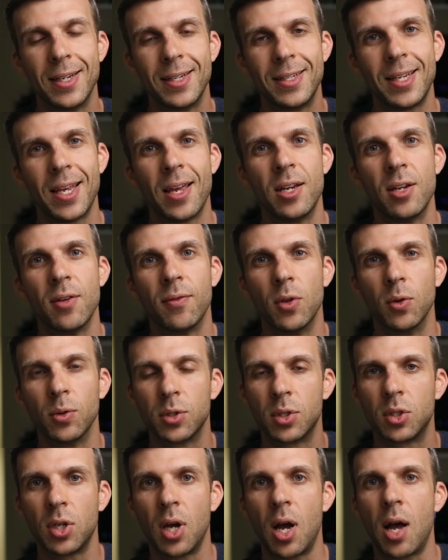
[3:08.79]
10 of
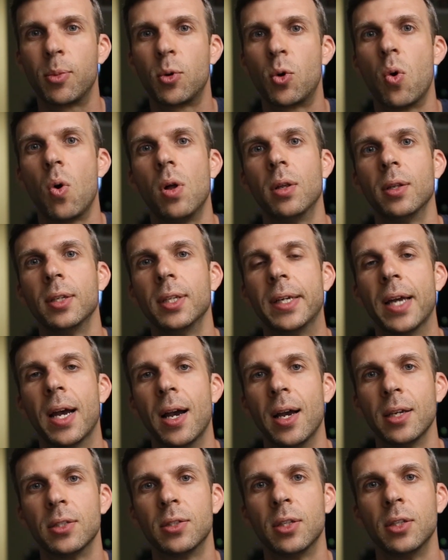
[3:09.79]
those top quality
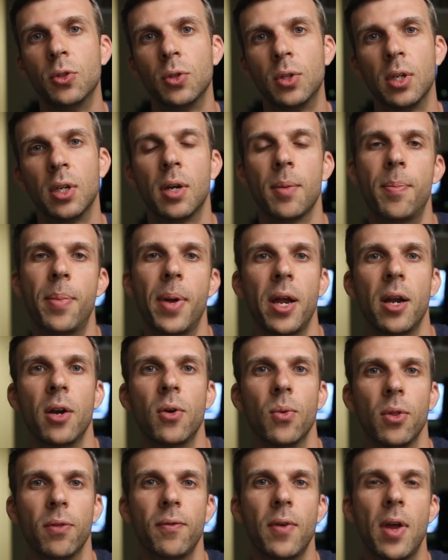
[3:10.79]
guys that you can compare
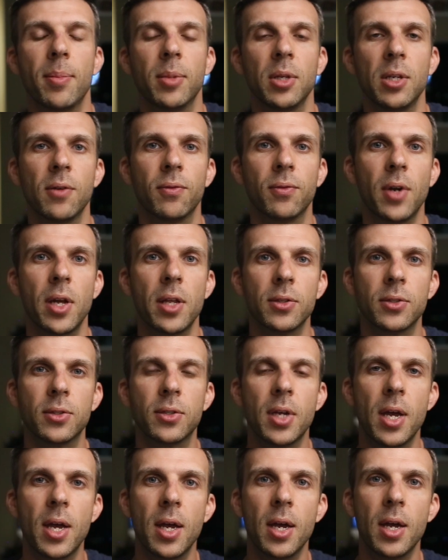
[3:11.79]
with family and
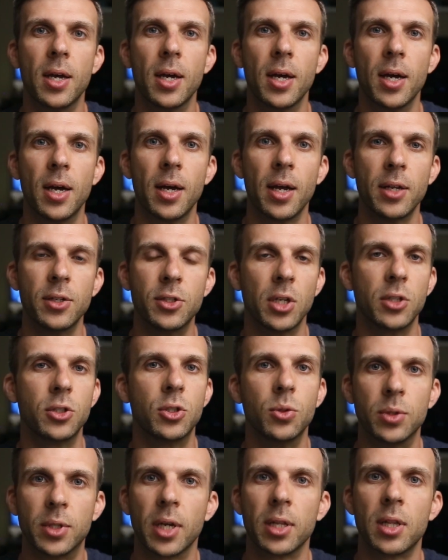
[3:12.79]
friends and judge
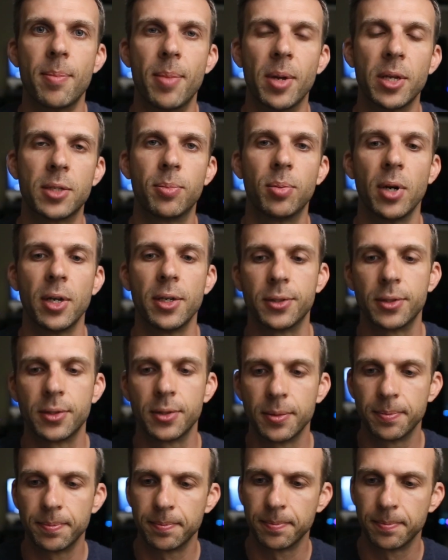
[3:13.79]
who's got the best price.